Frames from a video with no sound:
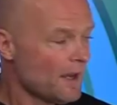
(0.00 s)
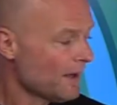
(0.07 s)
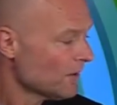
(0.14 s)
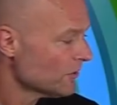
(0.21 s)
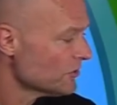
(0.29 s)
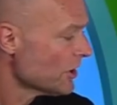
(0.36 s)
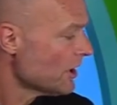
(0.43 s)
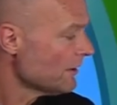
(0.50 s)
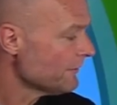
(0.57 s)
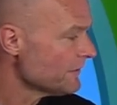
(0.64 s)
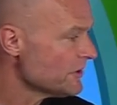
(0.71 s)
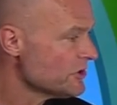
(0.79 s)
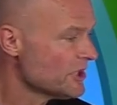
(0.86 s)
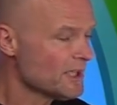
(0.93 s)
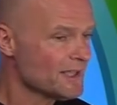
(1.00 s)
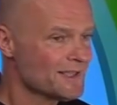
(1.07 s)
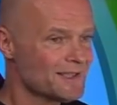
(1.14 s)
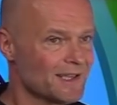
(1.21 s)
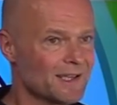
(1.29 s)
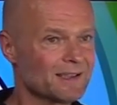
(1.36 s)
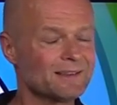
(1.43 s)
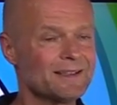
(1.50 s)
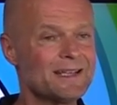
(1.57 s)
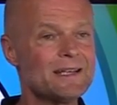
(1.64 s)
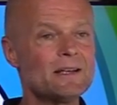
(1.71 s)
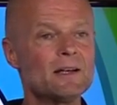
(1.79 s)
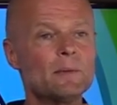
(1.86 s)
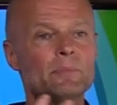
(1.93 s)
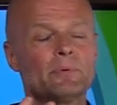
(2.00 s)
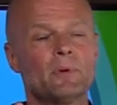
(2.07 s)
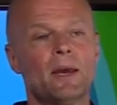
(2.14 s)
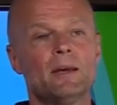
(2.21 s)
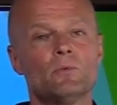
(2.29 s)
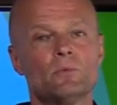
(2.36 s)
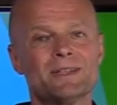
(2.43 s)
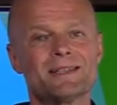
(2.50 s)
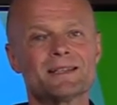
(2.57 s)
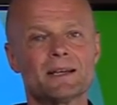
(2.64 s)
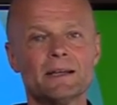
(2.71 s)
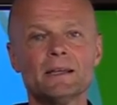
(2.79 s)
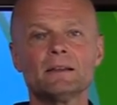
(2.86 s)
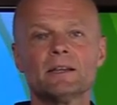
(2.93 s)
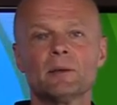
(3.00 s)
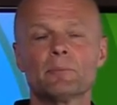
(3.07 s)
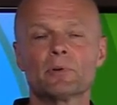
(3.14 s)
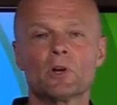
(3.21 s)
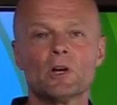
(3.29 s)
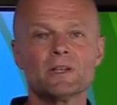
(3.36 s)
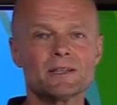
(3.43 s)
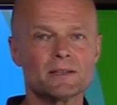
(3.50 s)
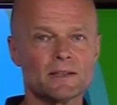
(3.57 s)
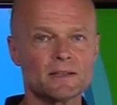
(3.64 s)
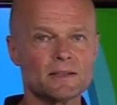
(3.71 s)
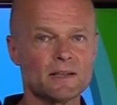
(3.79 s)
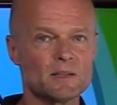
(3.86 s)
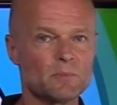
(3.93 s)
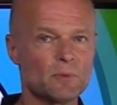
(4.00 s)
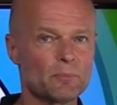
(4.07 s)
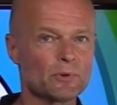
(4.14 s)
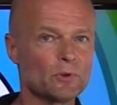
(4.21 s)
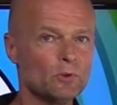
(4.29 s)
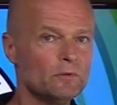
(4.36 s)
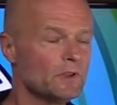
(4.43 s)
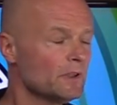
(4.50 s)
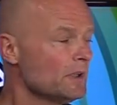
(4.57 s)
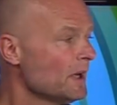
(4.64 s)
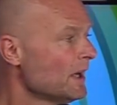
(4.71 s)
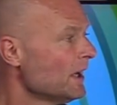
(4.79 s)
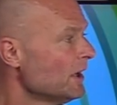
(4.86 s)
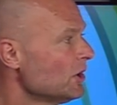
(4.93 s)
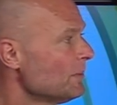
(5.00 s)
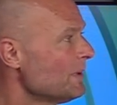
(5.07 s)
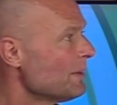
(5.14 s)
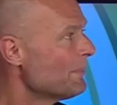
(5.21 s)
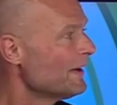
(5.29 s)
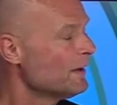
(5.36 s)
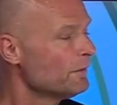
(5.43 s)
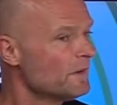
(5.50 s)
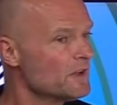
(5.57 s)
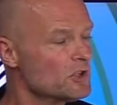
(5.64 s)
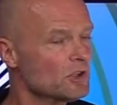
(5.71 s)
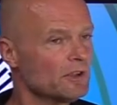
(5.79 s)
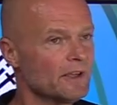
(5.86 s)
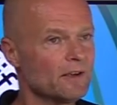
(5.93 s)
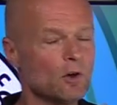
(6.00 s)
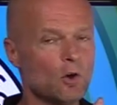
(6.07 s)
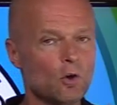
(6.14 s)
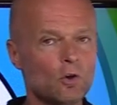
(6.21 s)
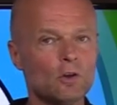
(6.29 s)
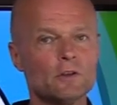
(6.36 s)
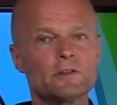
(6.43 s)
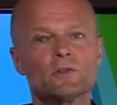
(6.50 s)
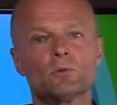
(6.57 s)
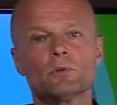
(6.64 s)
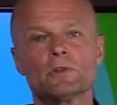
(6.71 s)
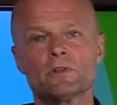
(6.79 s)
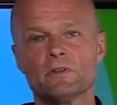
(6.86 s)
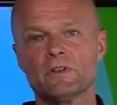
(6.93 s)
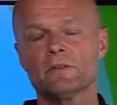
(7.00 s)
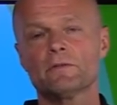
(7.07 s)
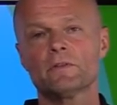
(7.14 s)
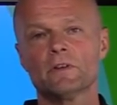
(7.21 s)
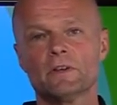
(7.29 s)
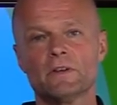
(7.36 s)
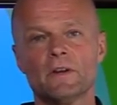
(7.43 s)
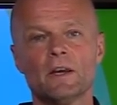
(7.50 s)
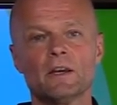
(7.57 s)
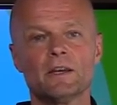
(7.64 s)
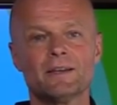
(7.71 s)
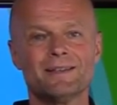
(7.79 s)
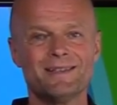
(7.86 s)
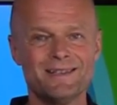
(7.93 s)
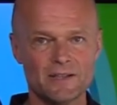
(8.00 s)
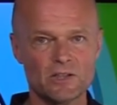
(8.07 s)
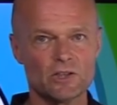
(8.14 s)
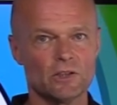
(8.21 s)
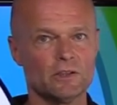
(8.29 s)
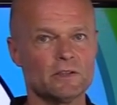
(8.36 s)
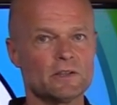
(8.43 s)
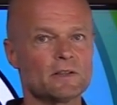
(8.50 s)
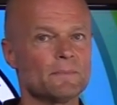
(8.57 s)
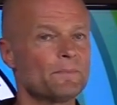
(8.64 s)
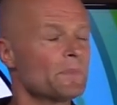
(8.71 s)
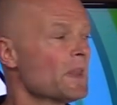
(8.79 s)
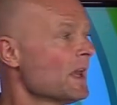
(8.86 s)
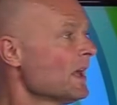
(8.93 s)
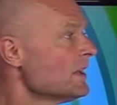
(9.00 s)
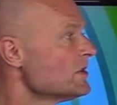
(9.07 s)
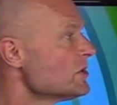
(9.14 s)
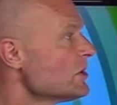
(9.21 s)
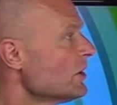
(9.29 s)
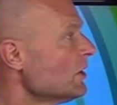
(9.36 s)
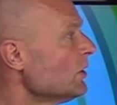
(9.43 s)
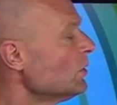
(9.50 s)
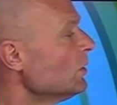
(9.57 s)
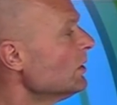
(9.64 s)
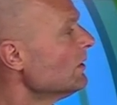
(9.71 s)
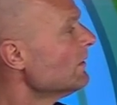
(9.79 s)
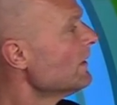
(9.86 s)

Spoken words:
And autophagy is a cleanup and recycling process that's been proven to be beneficial in all sorts of different conditions. So